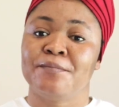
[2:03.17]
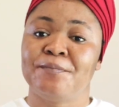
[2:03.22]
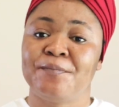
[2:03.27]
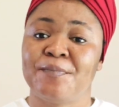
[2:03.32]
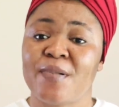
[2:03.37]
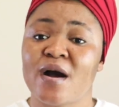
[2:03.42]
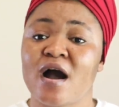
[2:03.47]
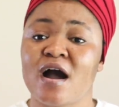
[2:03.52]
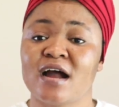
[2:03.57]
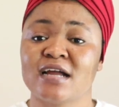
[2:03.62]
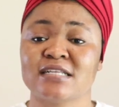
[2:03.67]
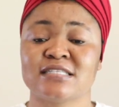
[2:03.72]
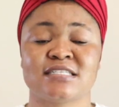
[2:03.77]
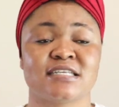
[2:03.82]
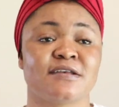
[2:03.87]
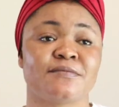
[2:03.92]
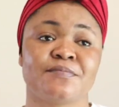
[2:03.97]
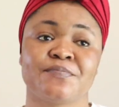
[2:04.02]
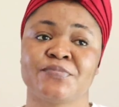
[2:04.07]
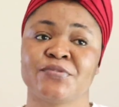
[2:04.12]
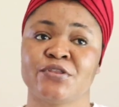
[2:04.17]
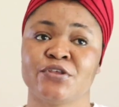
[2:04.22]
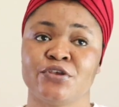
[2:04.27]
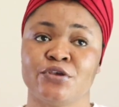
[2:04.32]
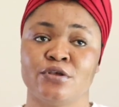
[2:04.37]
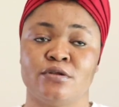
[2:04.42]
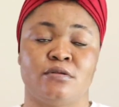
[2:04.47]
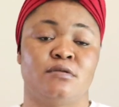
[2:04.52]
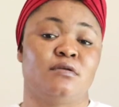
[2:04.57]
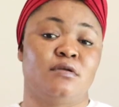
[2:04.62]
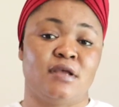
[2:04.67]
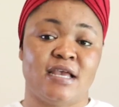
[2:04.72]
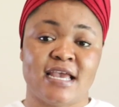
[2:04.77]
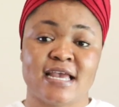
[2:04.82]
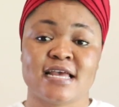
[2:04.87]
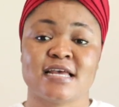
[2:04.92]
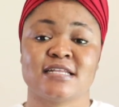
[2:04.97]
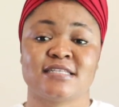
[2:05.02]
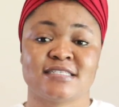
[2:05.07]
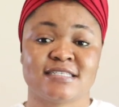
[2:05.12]
but
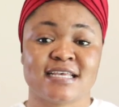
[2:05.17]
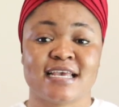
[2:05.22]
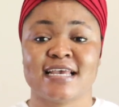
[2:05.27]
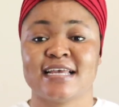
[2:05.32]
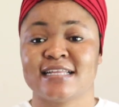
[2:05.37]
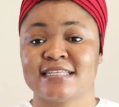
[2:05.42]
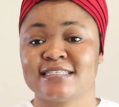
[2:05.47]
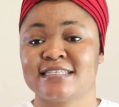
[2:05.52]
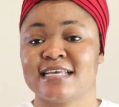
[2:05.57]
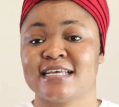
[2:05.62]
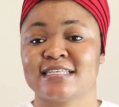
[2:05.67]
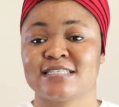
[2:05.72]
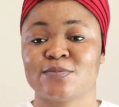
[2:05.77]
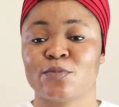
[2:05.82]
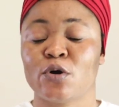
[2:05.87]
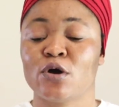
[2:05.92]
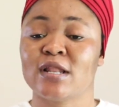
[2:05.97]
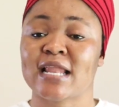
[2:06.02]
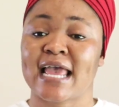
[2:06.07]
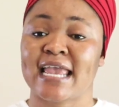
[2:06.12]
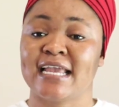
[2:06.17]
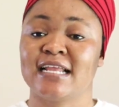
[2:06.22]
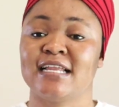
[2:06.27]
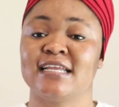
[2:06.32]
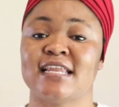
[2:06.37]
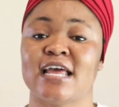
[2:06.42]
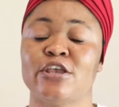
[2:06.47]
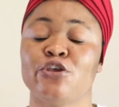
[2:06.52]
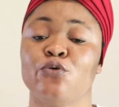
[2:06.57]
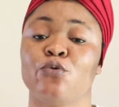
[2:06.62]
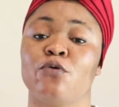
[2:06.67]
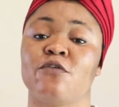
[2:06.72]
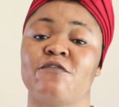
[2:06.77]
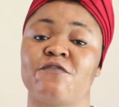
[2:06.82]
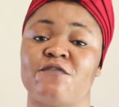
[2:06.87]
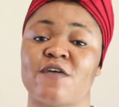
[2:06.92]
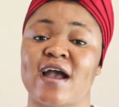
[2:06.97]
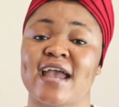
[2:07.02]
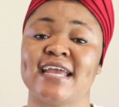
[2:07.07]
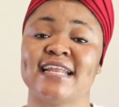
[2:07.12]
it's it's it's more likely that you will
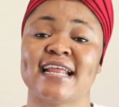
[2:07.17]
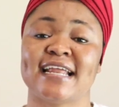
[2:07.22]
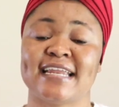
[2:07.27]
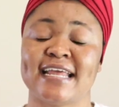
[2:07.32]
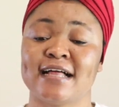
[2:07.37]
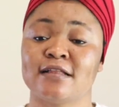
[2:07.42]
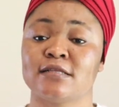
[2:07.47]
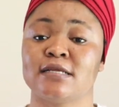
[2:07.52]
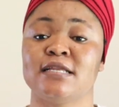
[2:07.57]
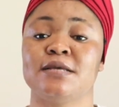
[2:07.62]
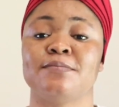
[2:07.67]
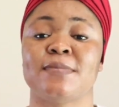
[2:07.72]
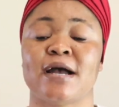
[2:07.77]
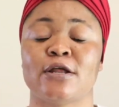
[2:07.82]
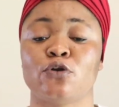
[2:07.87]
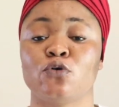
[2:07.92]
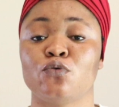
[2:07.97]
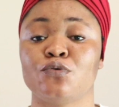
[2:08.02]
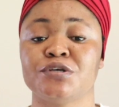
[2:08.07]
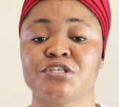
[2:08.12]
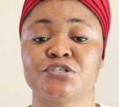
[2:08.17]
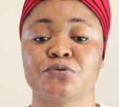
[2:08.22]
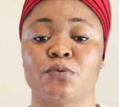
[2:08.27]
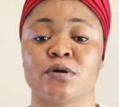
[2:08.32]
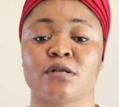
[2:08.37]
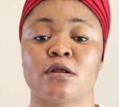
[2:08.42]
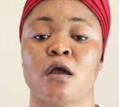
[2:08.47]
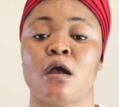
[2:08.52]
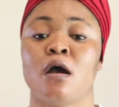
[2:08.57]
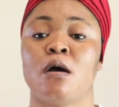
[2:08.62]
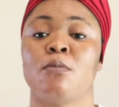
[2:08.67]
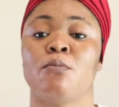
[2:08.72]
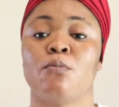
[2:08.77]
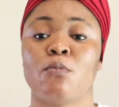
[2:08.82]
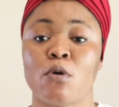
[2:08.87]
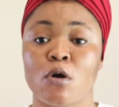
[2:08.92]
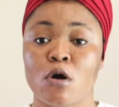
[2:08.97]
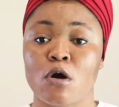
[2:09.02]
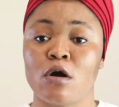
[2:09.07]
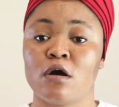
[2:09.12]
find an elderly man who is what
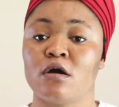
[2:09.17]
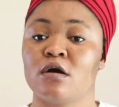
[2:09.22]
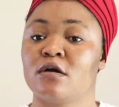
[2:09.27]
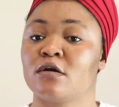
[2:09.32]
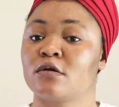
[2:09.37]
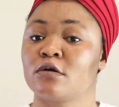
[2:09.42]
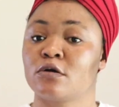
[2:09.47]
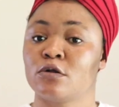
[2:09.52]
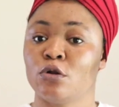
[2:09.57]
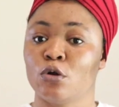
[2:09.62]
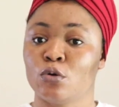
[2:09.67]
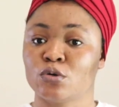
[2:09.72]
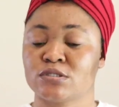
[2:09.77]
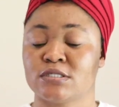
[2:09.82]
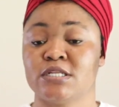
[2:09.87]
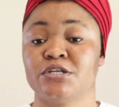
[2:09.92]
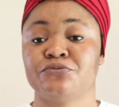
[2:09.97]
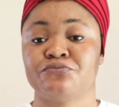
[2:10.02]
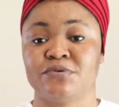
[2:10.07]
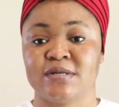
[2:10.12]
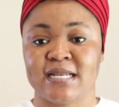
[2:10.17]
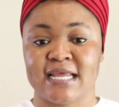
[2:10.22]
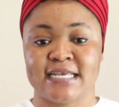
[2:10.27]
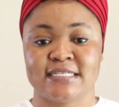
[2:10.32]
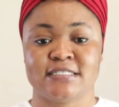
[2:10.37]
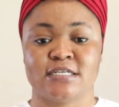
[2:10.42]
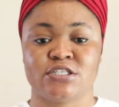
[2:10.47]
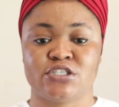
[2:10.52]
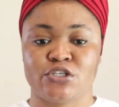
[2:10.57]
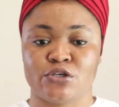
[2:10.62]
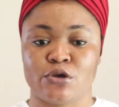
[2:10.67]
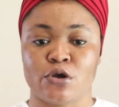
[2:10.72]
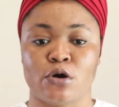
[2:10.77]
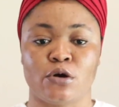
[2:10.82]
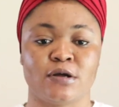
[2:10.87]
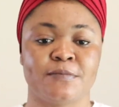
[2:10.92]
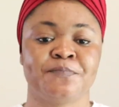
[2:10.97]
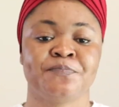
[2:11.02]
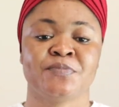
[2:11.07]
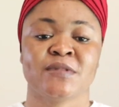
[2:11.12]
more closely related to
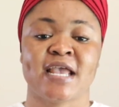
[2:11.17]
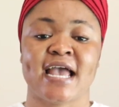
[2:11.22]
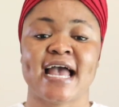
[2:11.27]
god